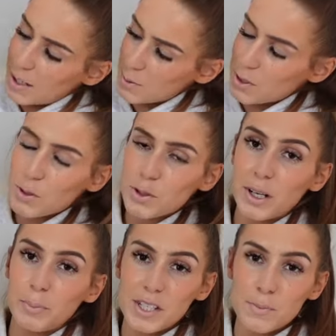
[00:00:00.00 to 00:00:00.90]
This one is also a
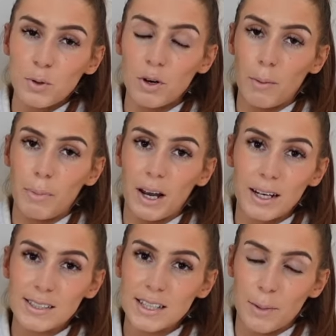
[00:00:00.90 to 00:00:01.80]
little bit smaller, but
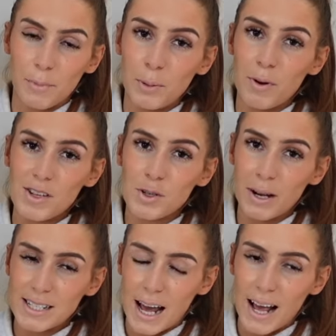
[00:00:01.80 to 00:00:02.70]
like I said, I'm going to put this on
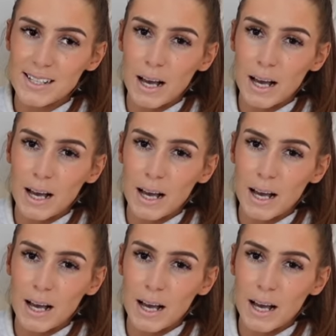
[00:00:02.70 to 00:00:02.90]
my desk.